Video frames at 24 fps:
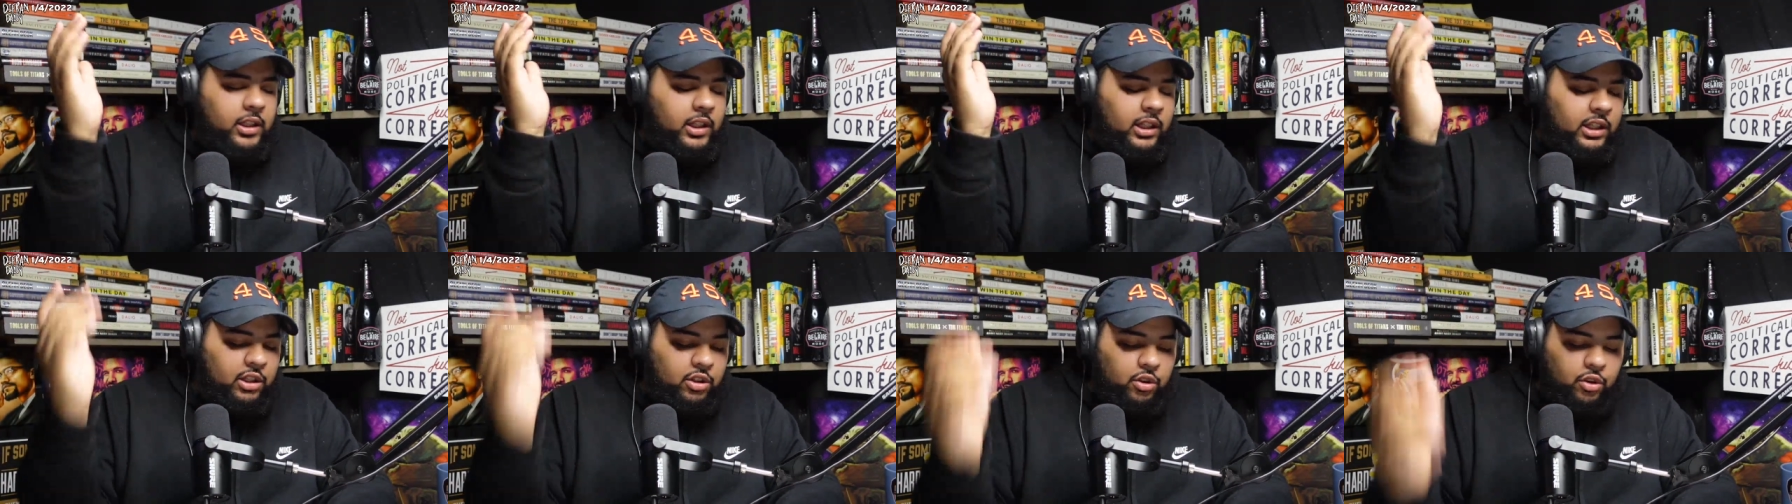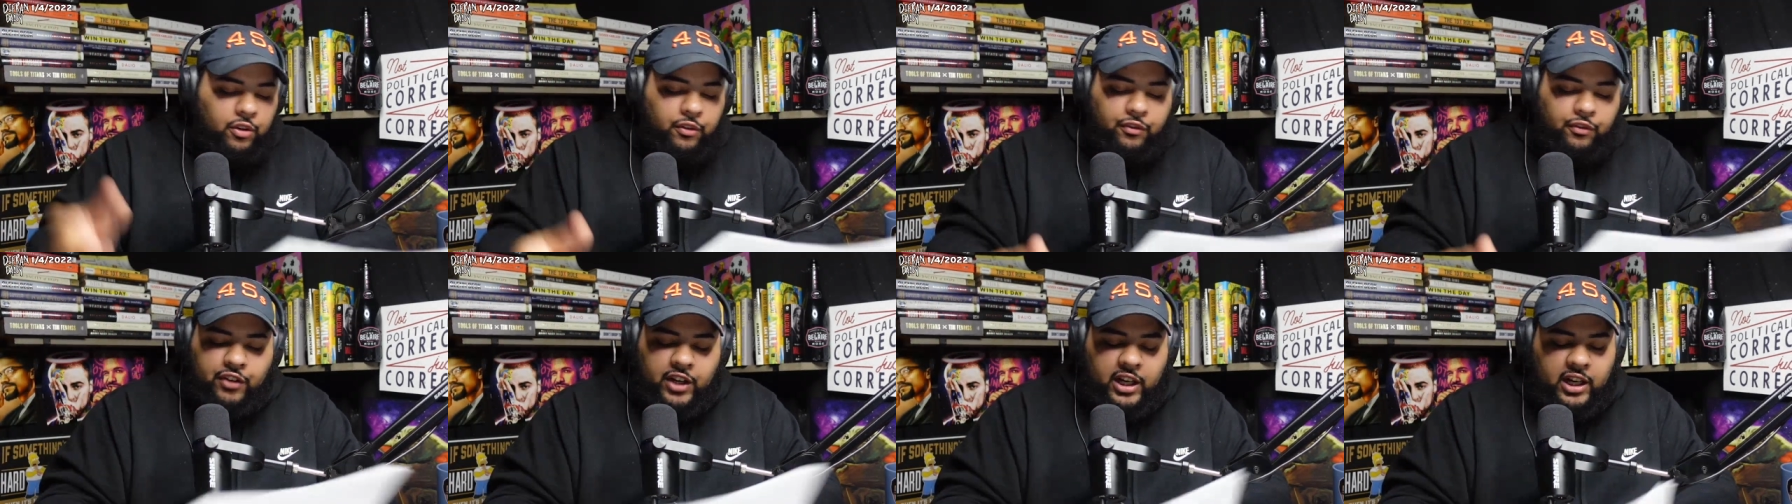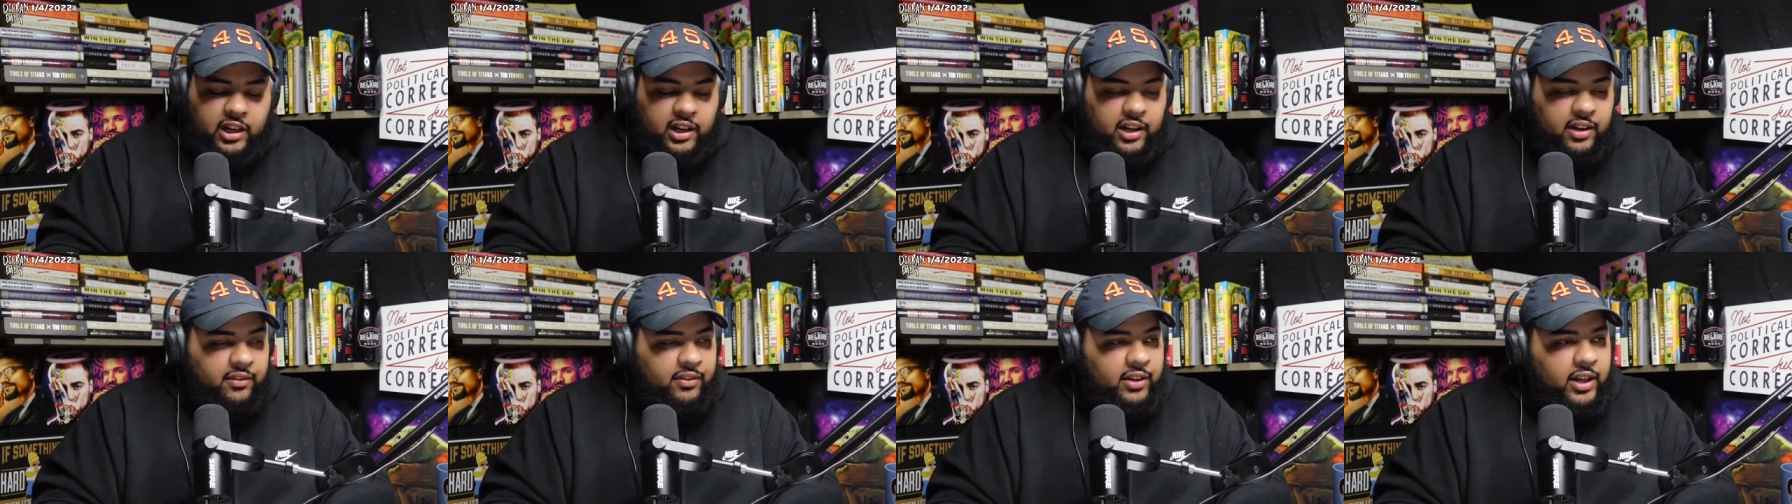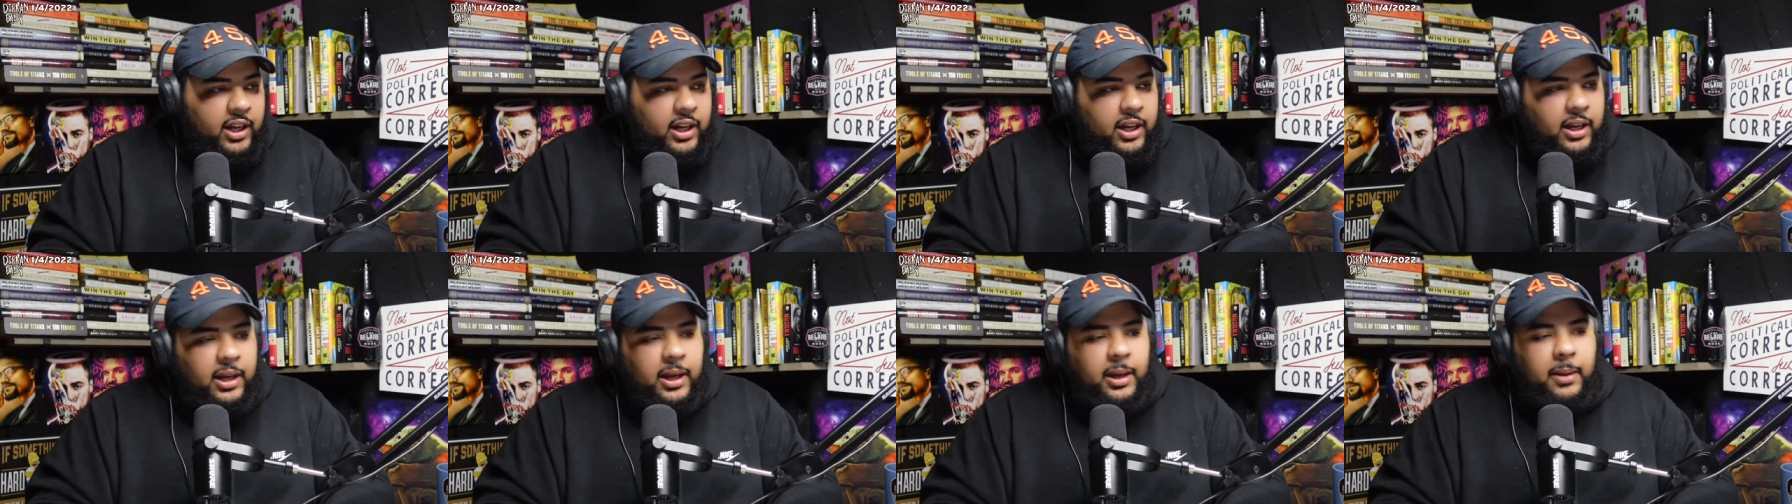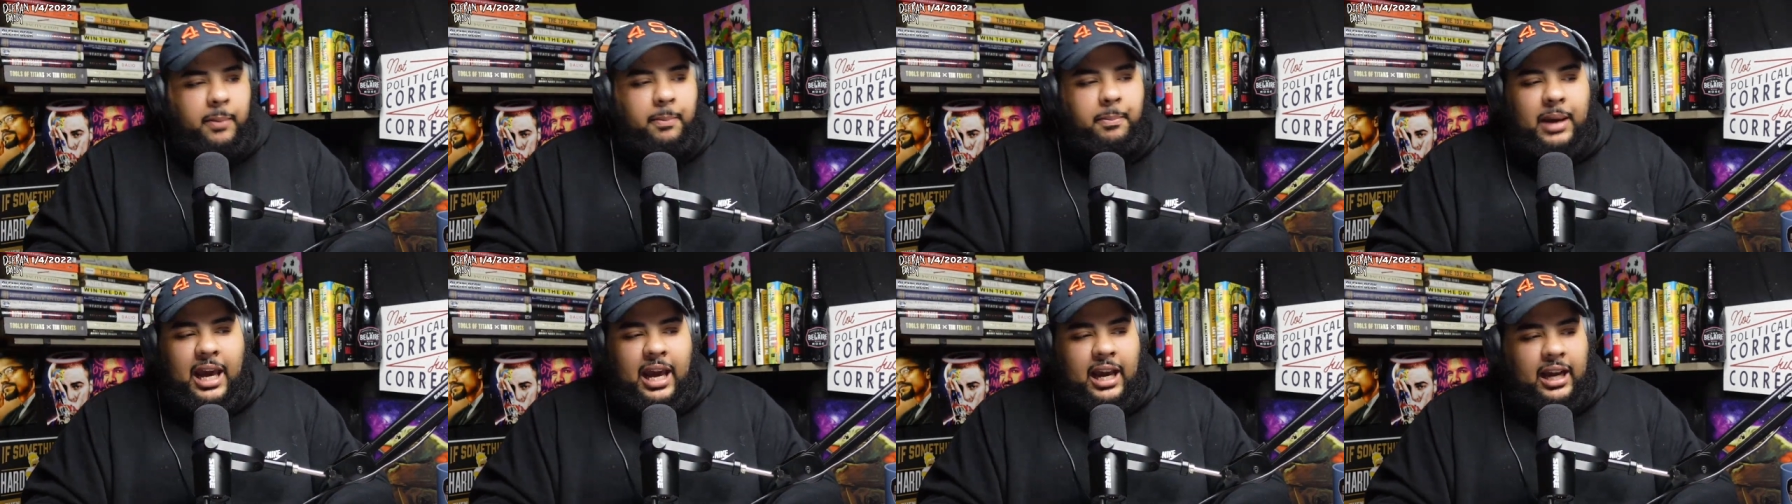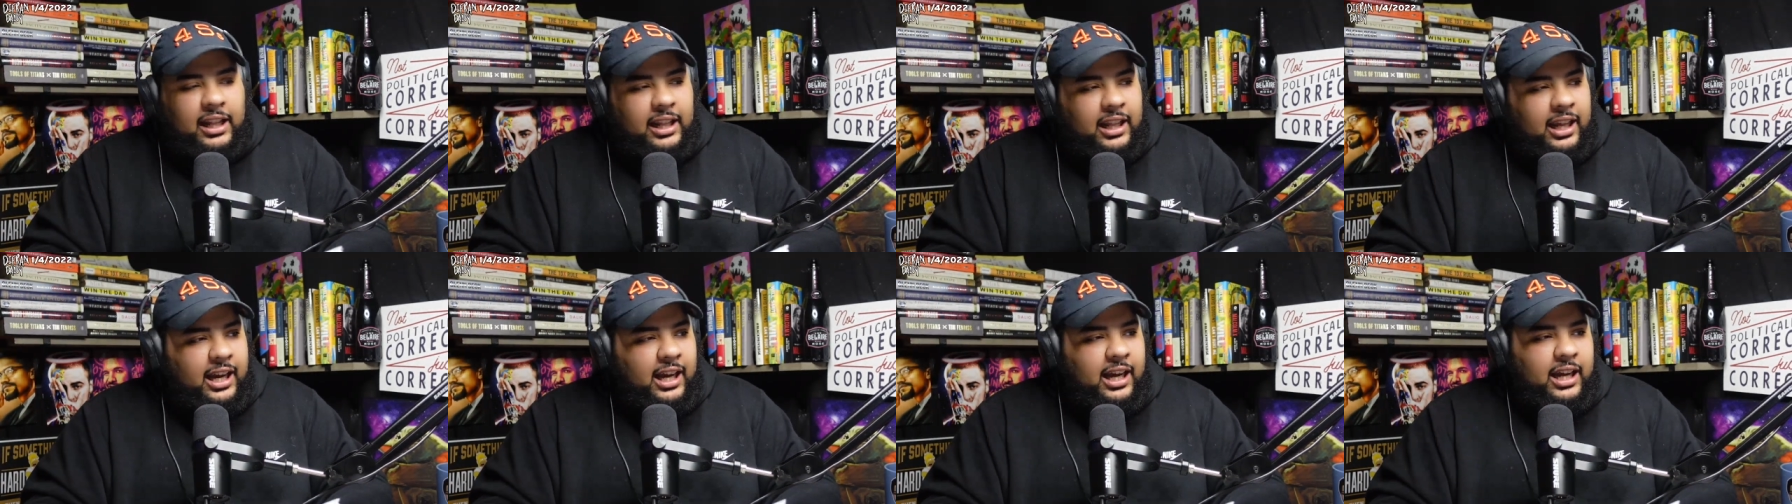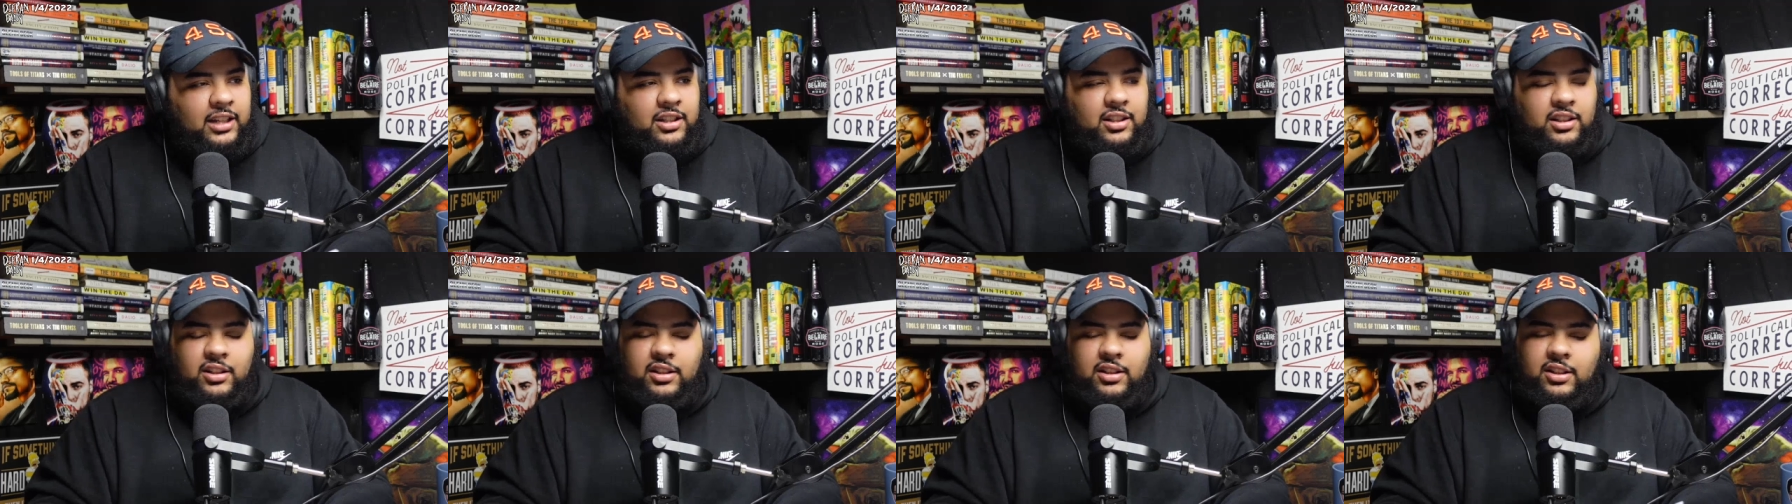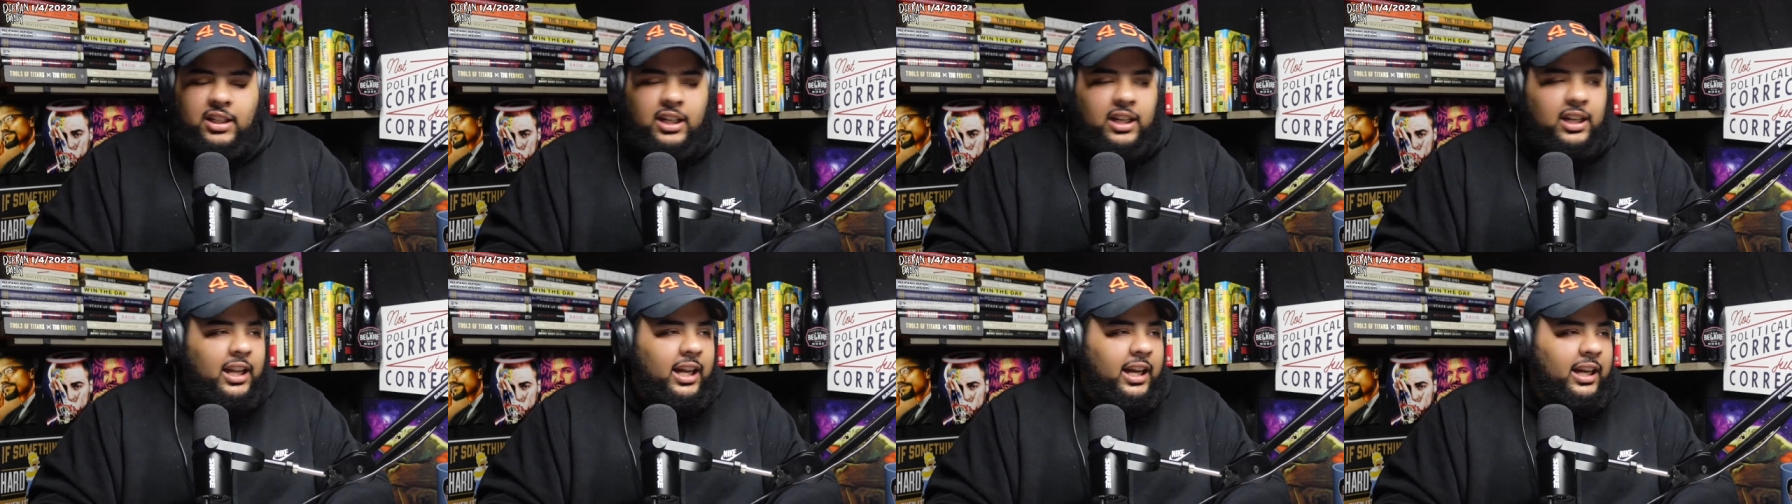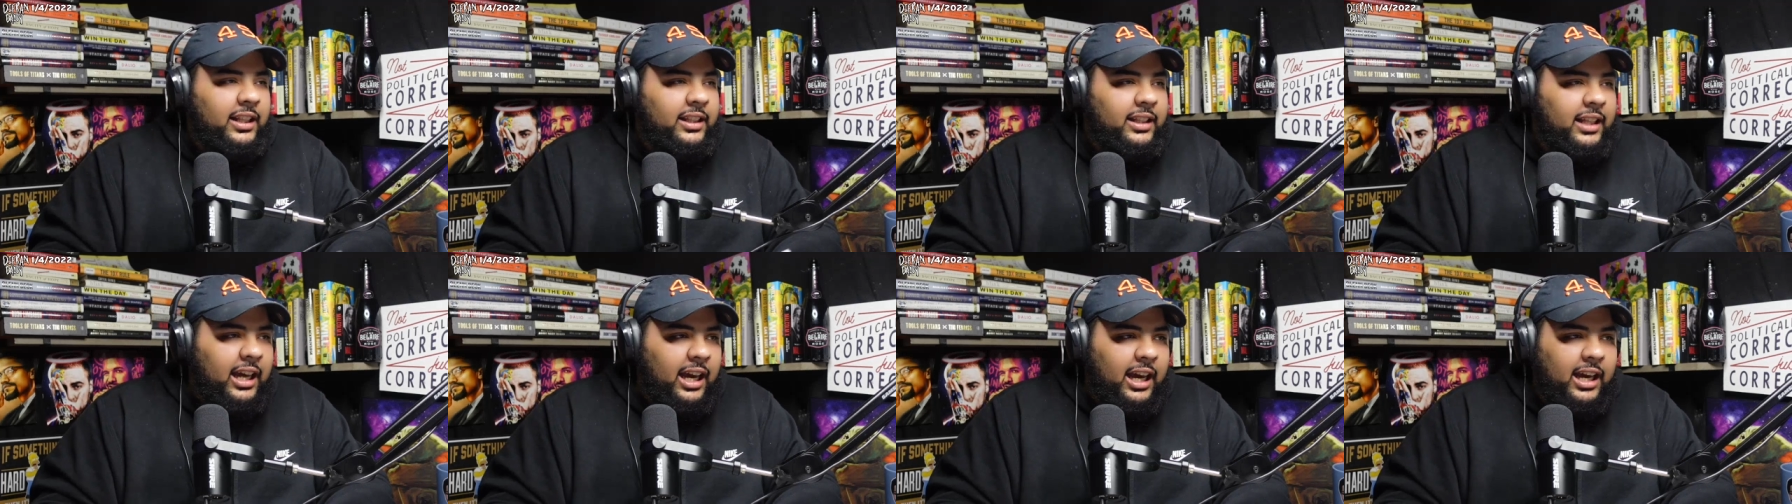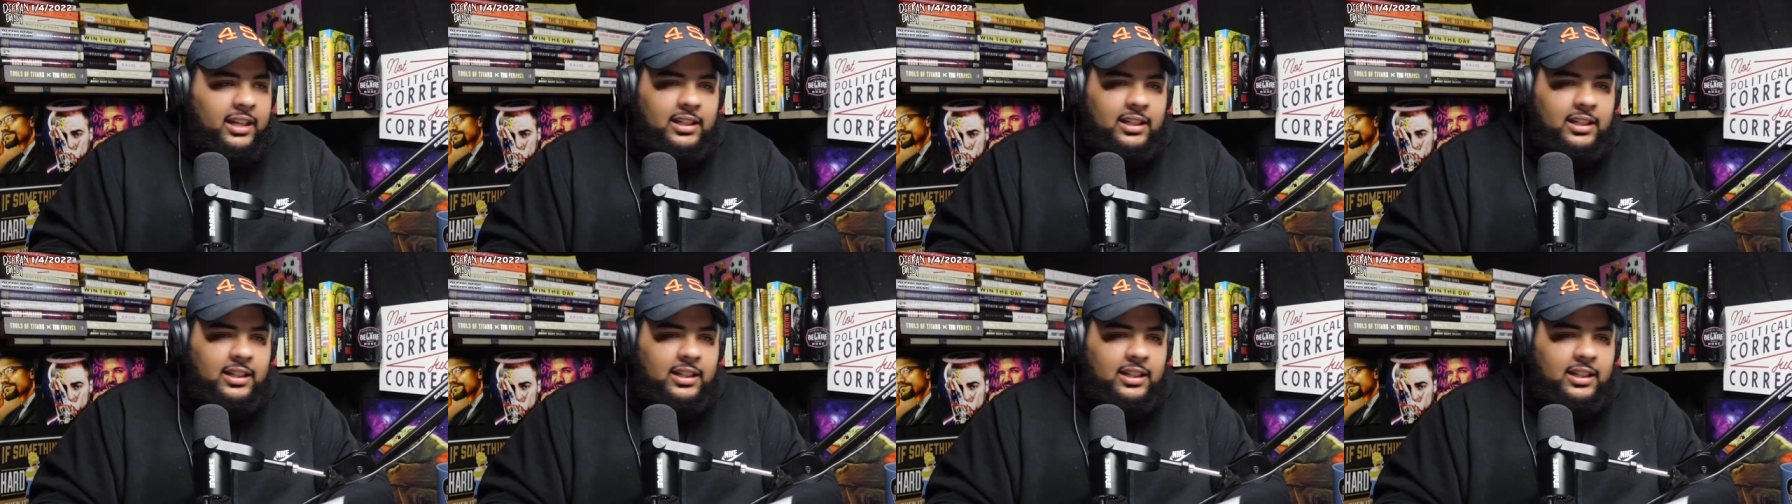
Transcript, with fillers: due to fear of backlash and shit like that.